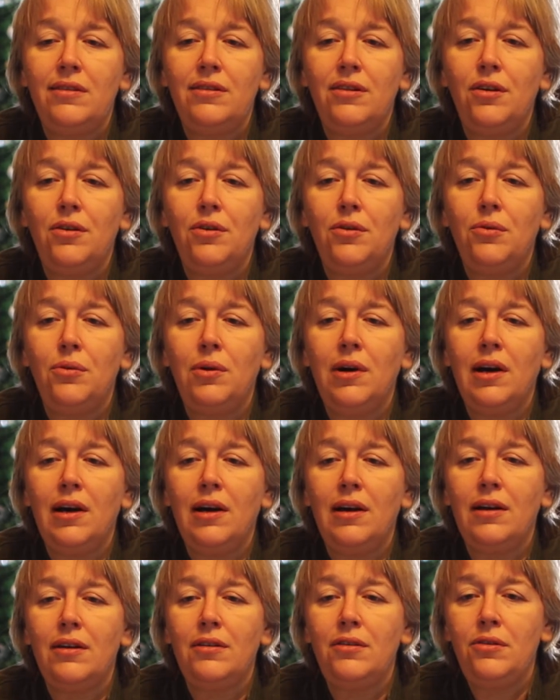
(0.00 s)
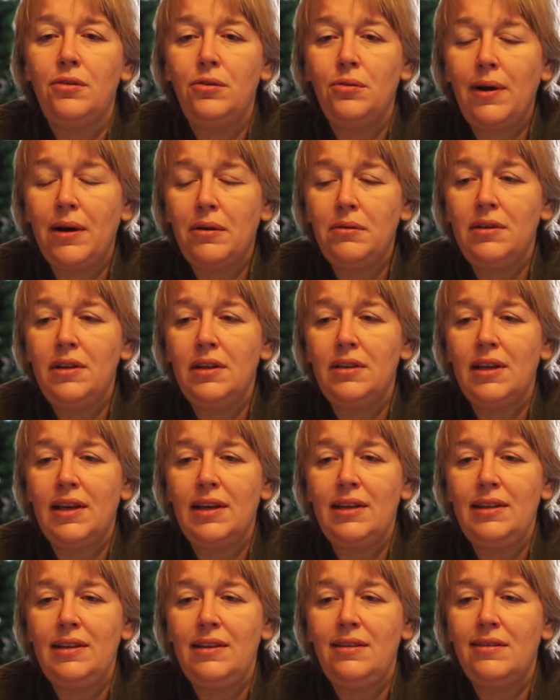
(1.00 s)
So throughout the
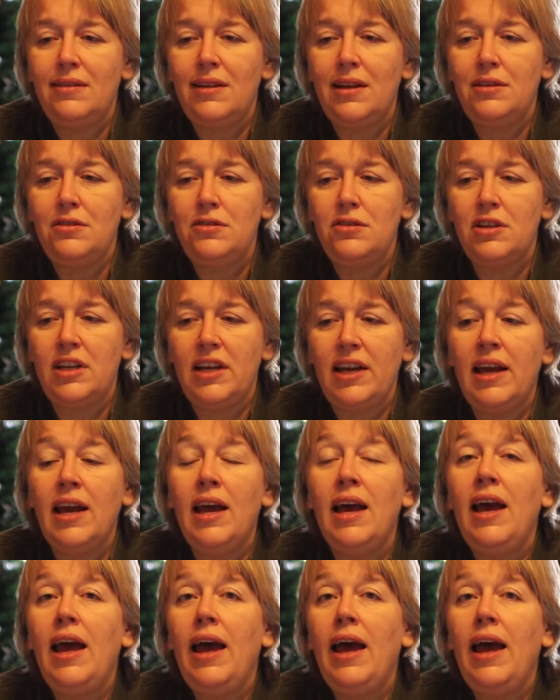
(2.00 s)
19th century,